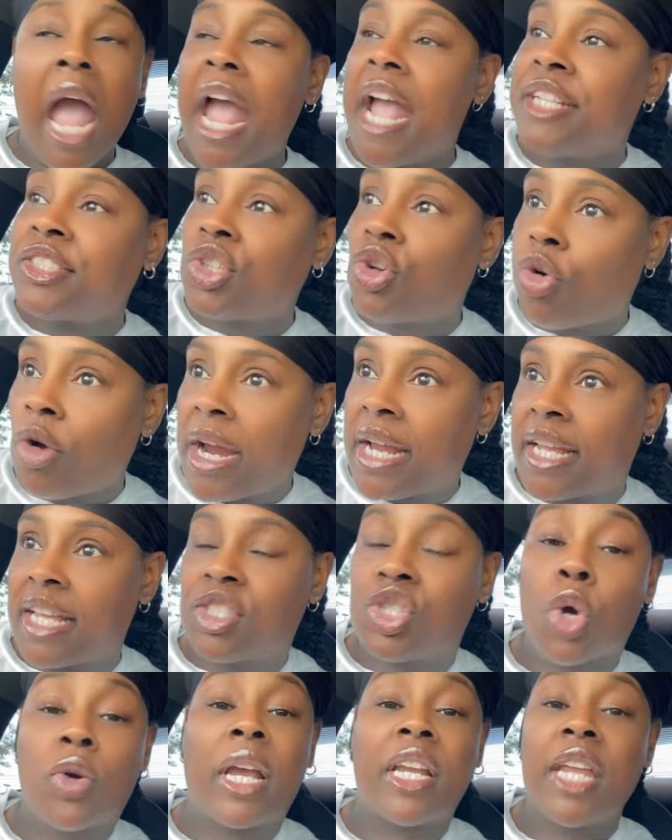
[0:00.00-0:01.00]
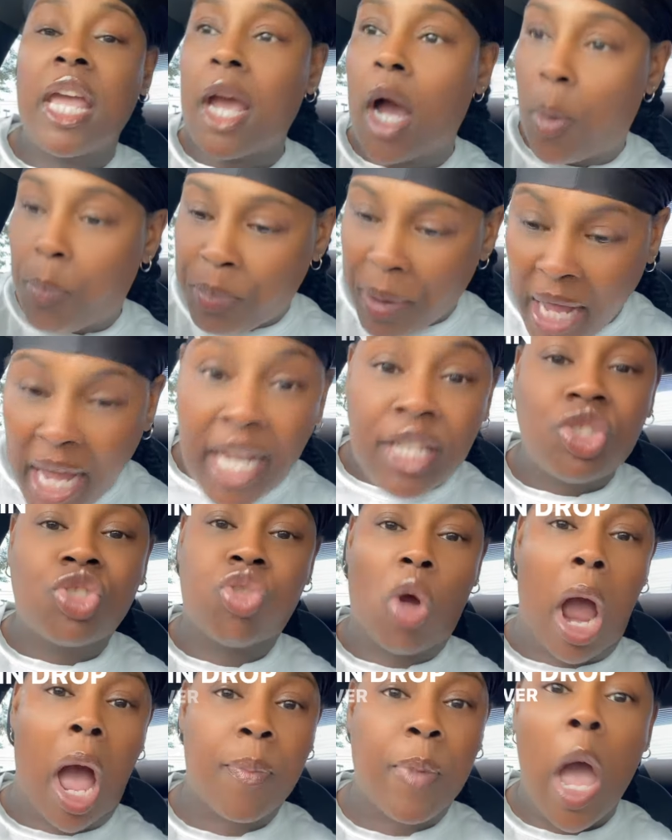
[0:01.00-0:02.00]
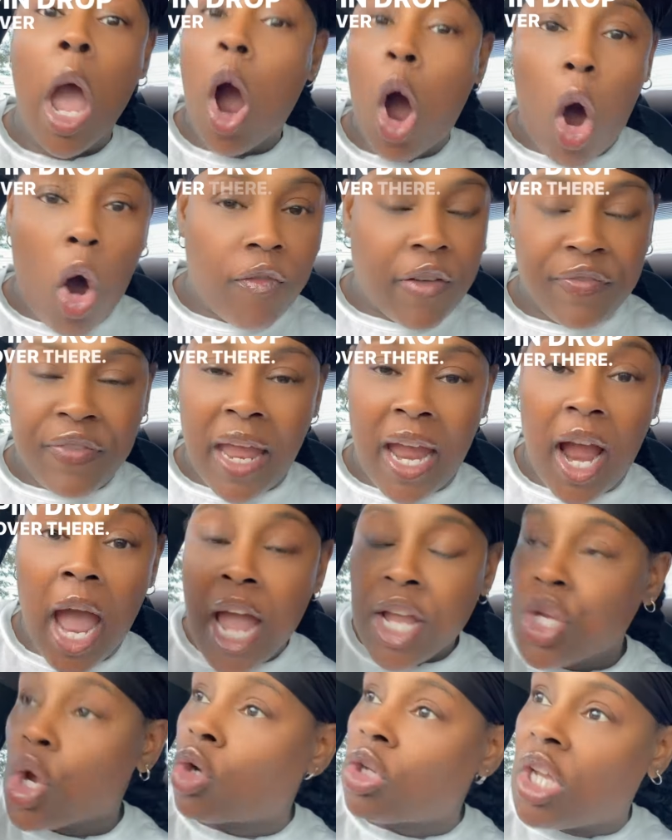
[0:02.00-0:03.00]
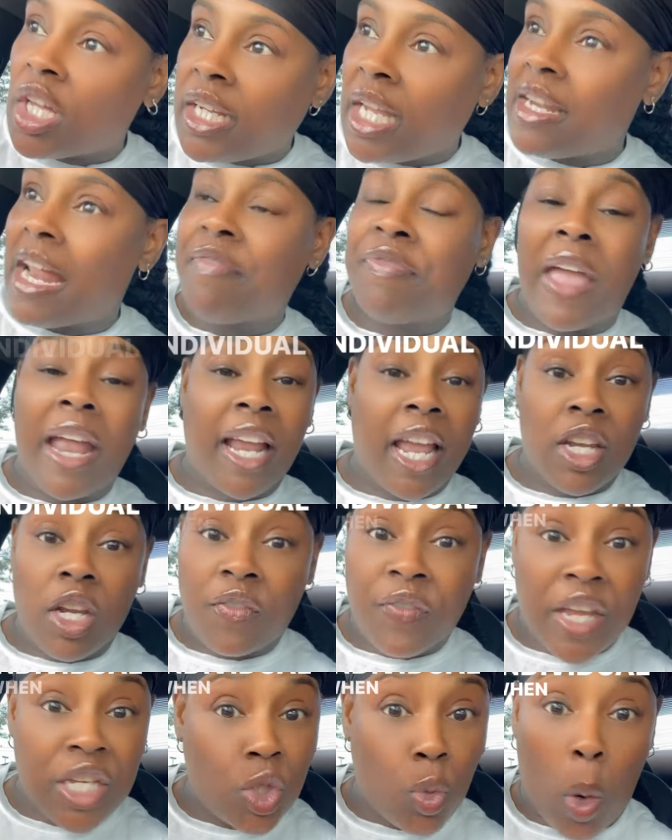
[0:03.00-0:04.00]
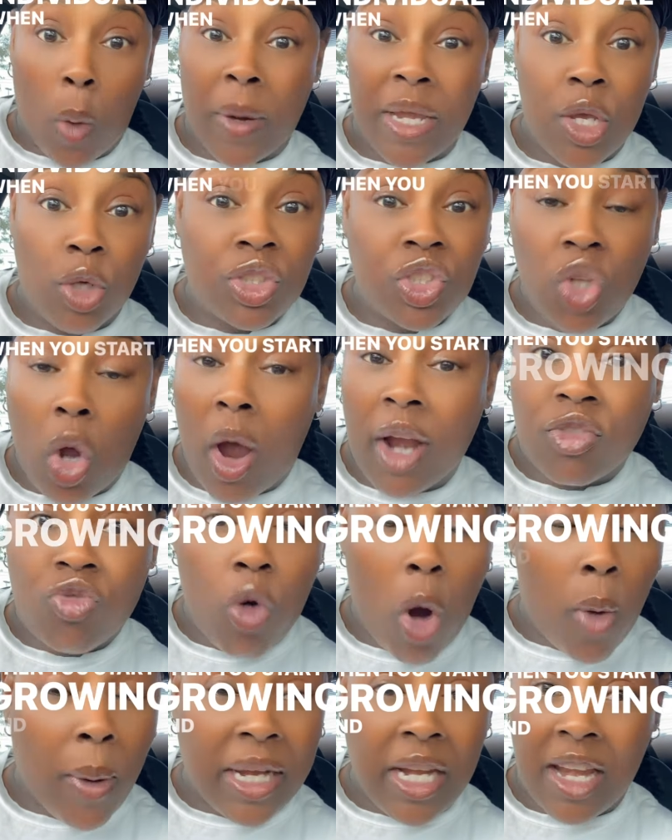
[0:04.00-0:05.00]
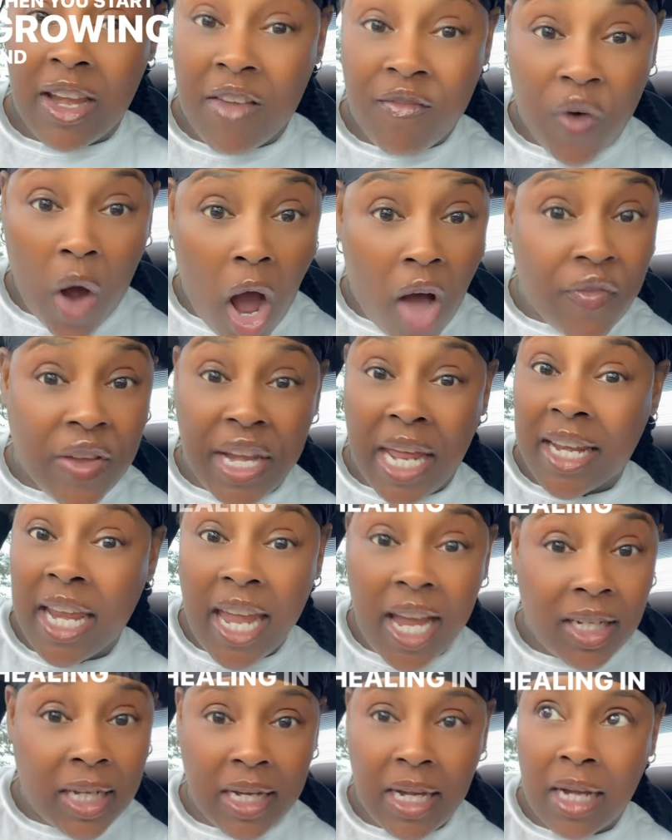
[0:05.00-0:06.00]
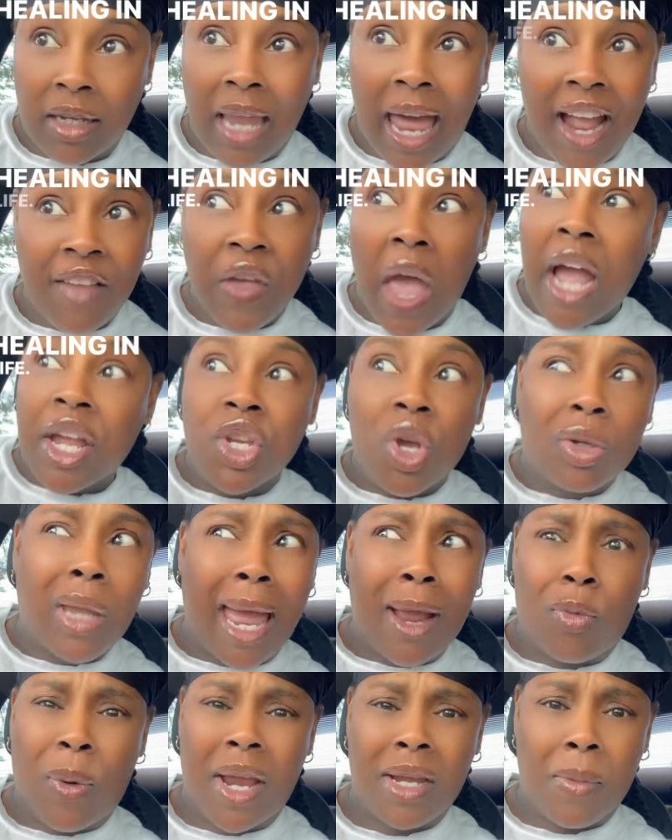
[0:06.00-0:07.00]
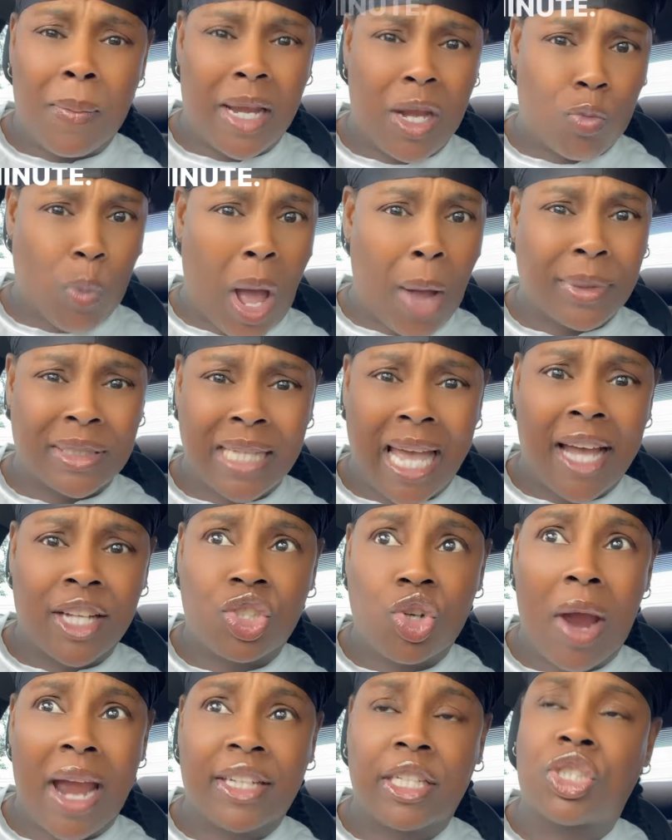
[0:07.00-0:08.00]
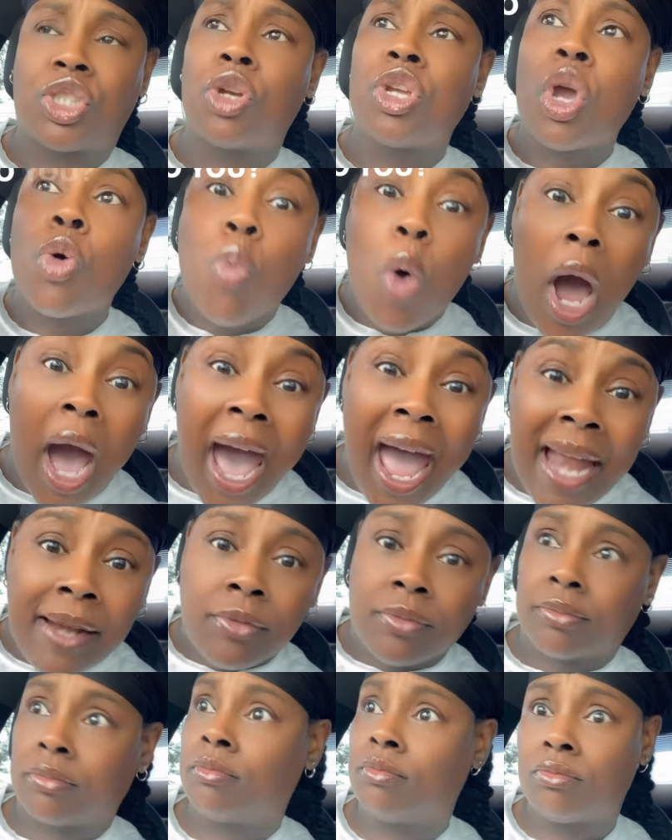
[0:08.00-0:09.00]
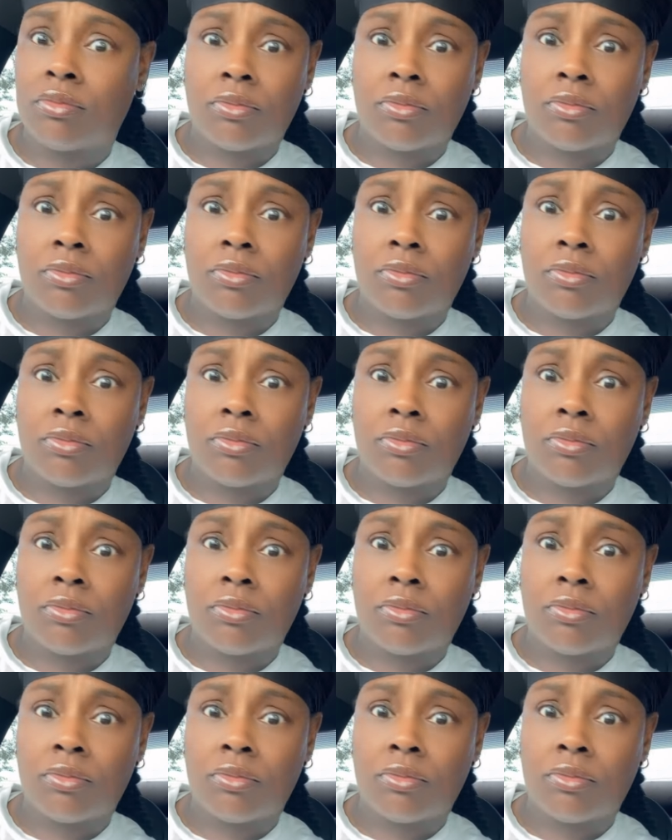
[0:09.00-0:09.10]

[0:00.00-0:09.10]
It's crickets. You can hear a pin drop over there. You looking at that individual when you start growing and evolving and healing in life. You are like, wait a minute, why was I attracted to you? What?